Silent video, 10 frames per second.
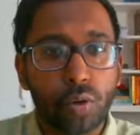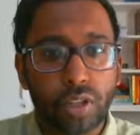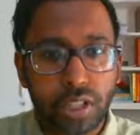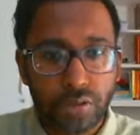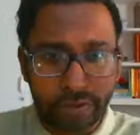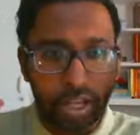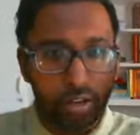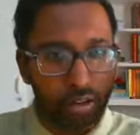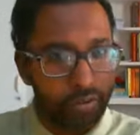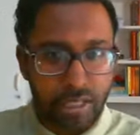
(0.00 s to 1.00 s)
the sphere
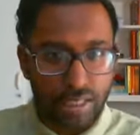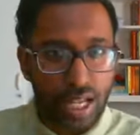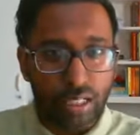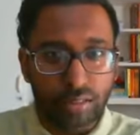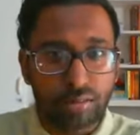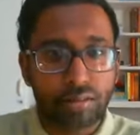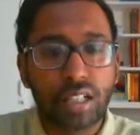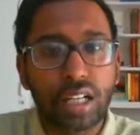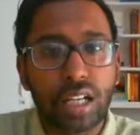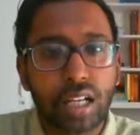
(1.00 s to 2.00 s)
of the sun,
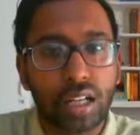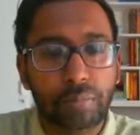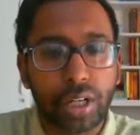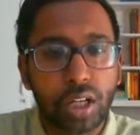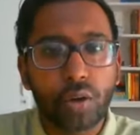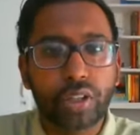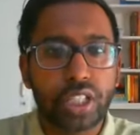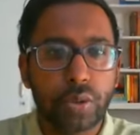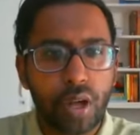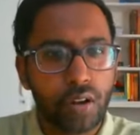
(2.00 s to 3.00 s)
below the
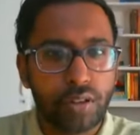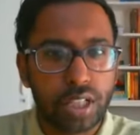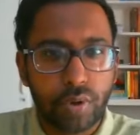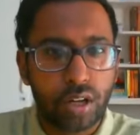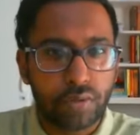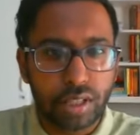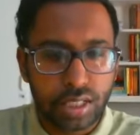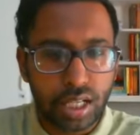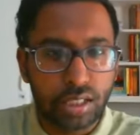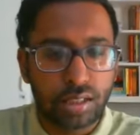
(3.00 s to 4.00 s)
sphere of the
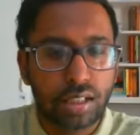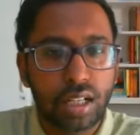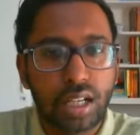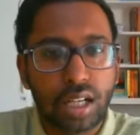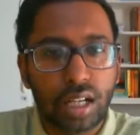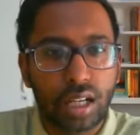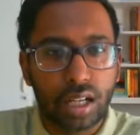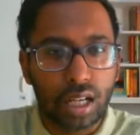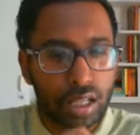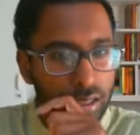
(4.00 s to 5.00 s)
sun,
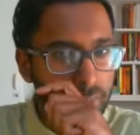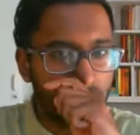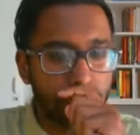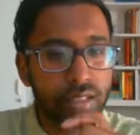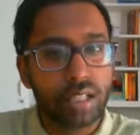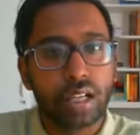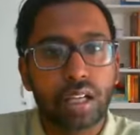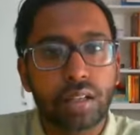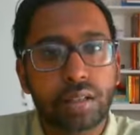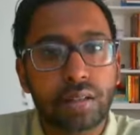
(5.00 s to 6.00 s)
are the planets
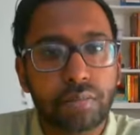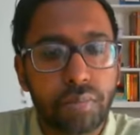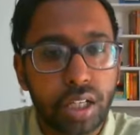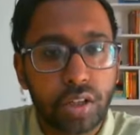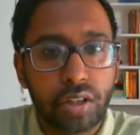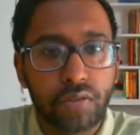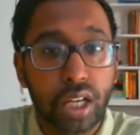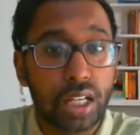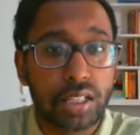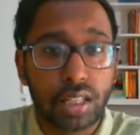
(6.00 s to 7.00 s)
Mercury,
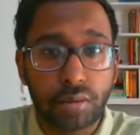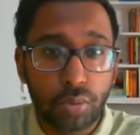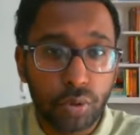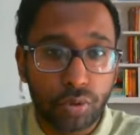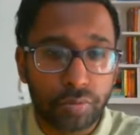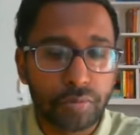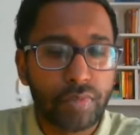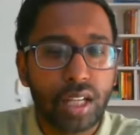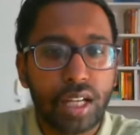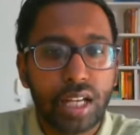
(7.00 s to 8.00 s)
Venus, and the Moon,
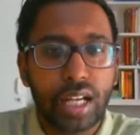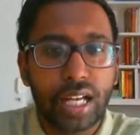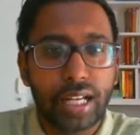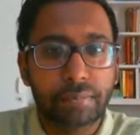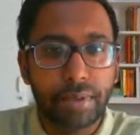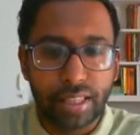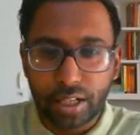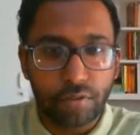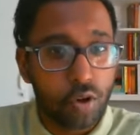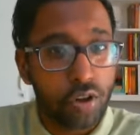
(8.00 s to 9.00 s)
and then
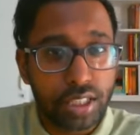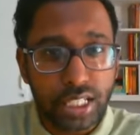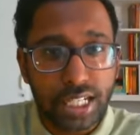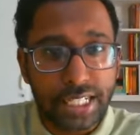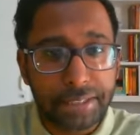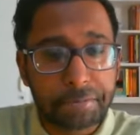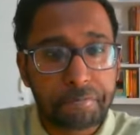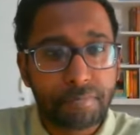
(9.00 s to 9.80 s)
of course the Earth.